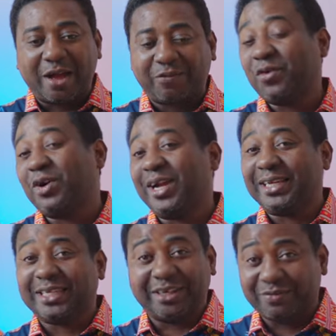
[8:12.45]
for
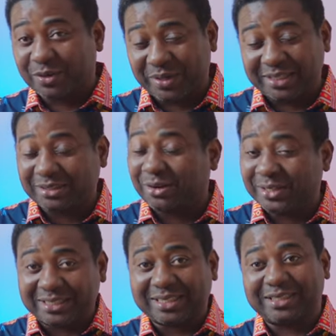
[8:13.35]
any giveaways,
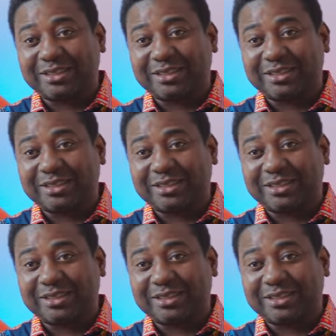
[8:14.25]
honestly.